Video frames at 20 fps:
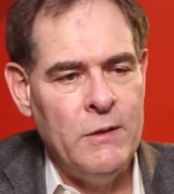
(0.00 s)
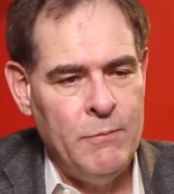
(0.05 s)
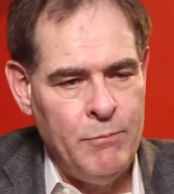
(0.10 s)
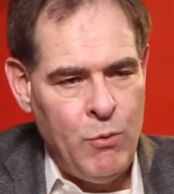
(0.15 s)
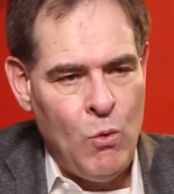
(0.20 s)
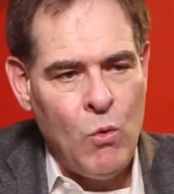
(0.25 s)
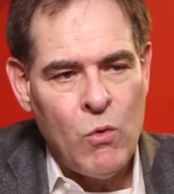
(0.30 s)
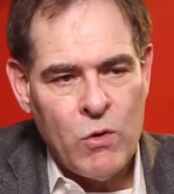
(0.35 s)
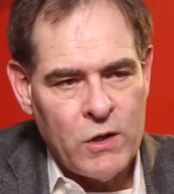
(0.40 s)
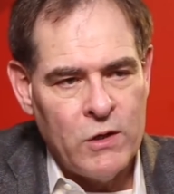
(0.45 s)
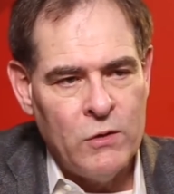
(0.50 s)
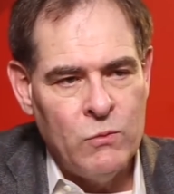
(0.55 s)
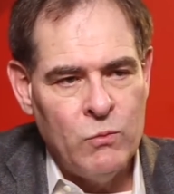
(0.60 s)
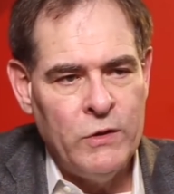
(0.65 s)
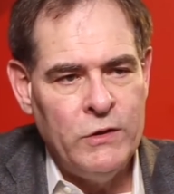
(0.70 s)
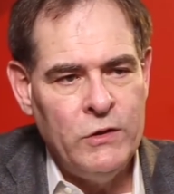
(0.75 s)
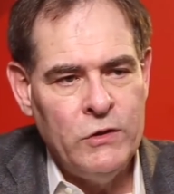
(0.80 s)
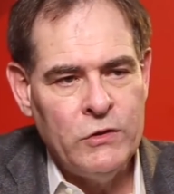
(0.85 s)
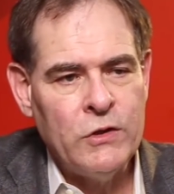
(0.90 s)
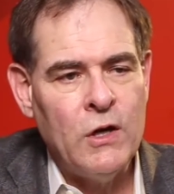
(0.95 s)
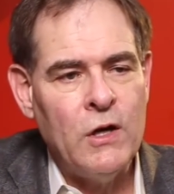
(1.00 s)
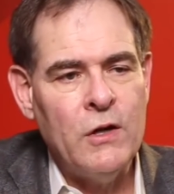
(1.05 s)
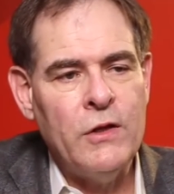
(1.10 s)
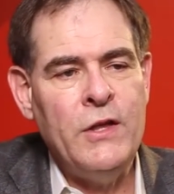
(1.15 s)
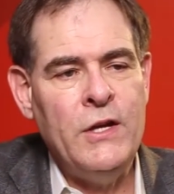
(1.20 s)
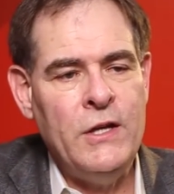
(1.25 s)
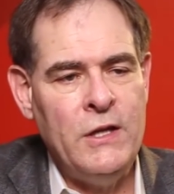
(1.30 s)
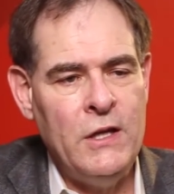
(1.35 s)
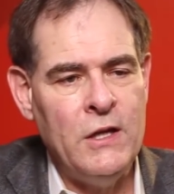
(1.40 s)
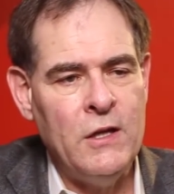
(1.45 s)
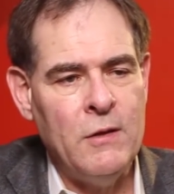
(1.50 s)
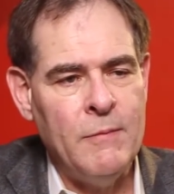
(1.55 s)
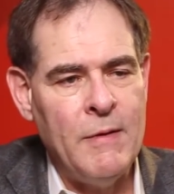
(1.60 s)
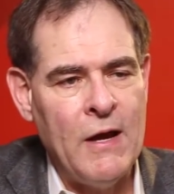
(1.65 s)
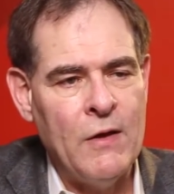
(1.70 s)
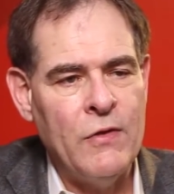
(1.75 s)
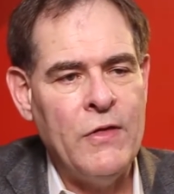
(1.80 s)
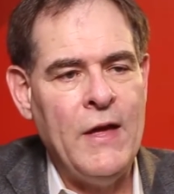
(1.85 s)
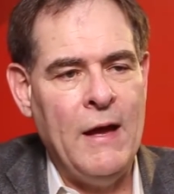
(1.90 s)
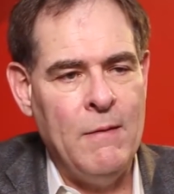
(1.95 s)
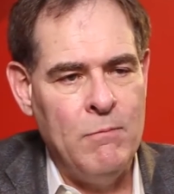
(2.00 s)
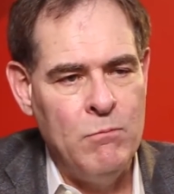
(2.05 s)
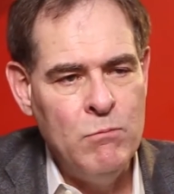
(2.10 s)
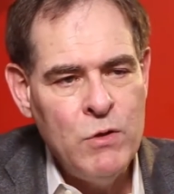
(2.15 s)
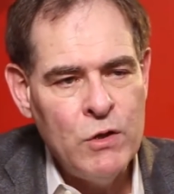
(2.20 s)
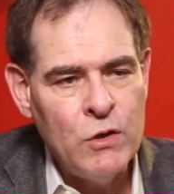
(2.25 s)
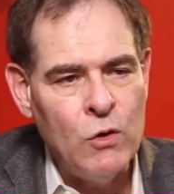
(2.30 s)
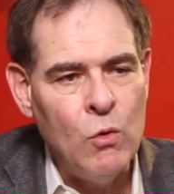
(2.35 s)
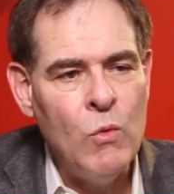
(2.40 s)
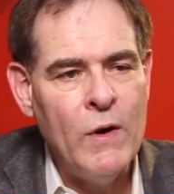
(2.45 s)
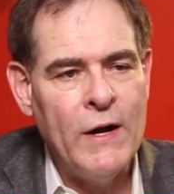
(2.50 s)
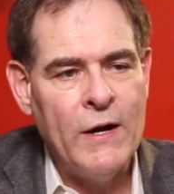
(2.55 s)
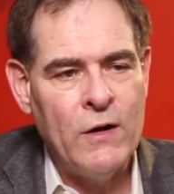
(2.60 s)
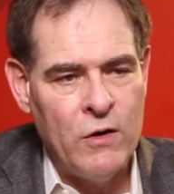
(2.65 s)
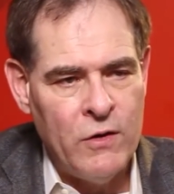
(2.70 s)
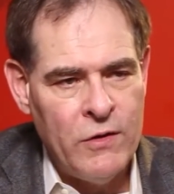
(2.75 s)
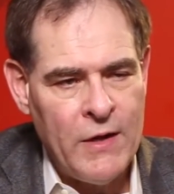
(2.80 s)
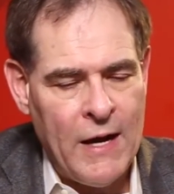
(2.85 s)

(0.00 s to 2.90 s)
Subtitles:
important when you start thinking about that middleware or